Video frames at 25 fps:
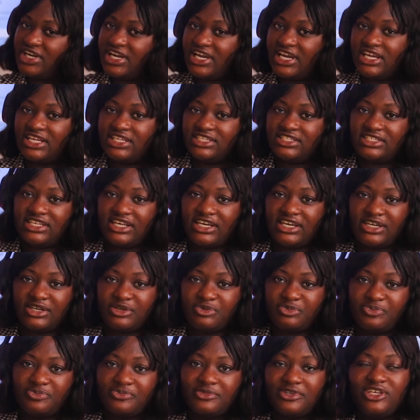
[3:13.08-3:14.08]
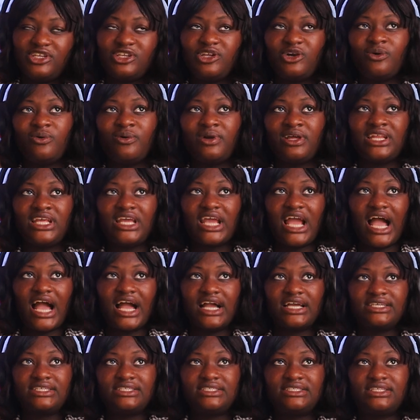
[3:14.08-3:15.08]
guys, um, you know, when he
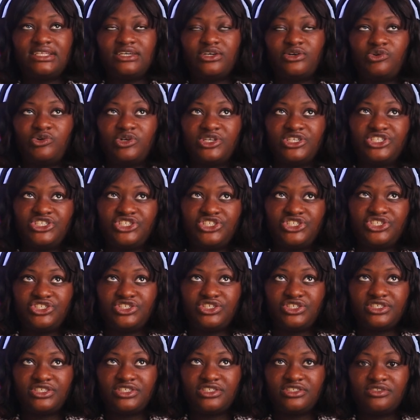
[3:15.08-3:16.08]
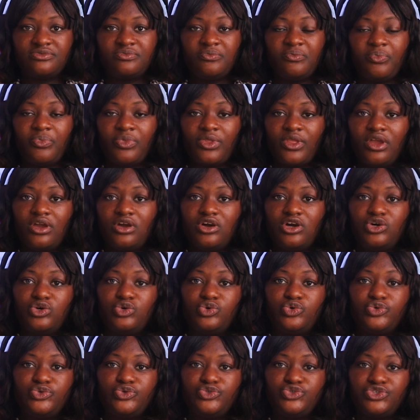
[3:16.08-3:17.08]
asked the question,
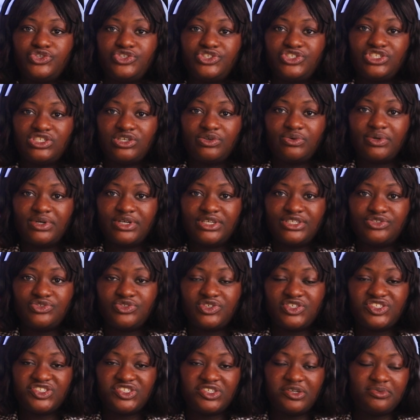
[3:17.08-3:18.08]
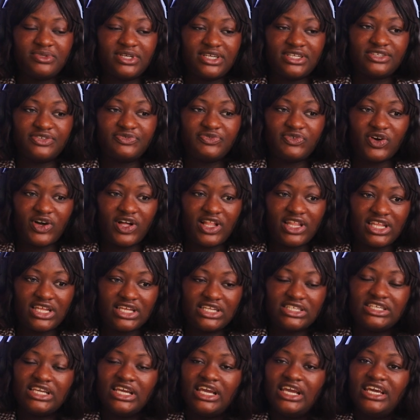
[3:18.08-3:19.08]
who knows someone who has dropped out of
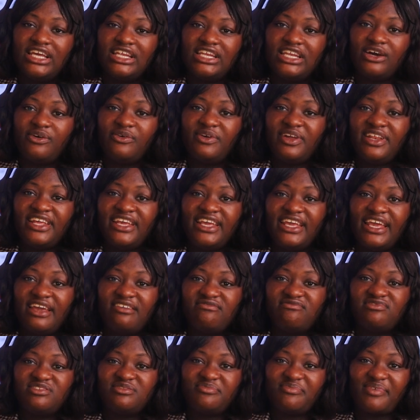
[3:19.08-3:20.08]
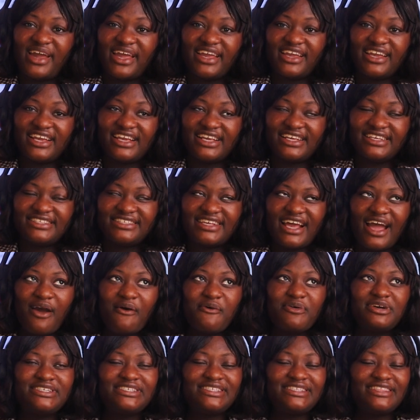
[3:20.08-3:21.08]
college? Now, when it came to my case, I
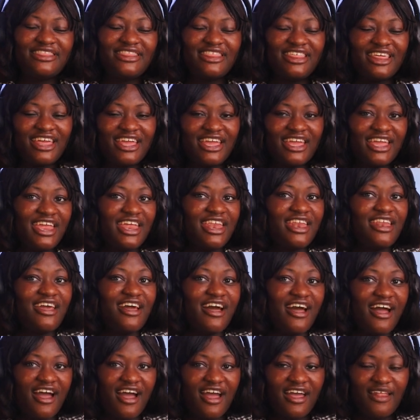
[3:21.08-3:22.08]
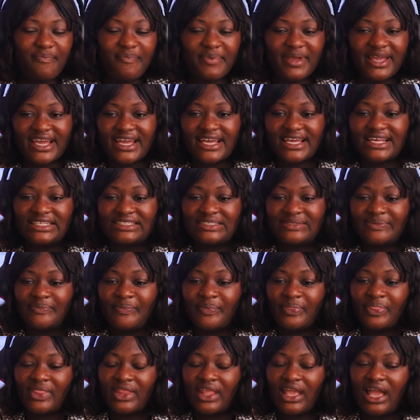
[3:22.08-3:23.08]
was thinking hard
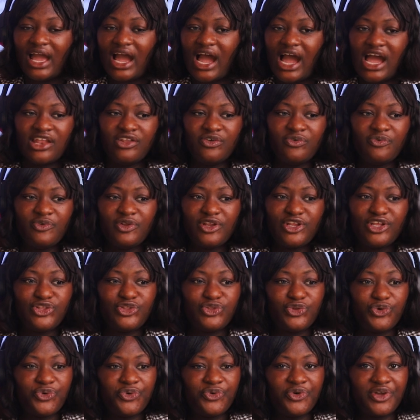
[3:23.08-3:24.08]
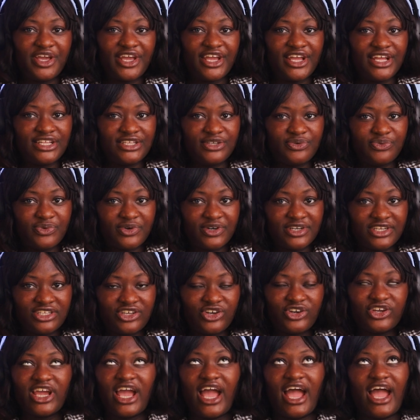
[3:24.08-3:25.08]
because I don't really know
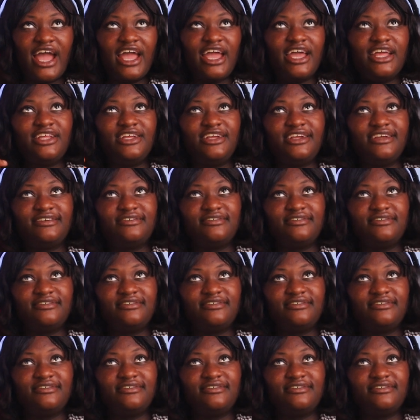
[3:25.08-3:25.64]
anyone. Okay, I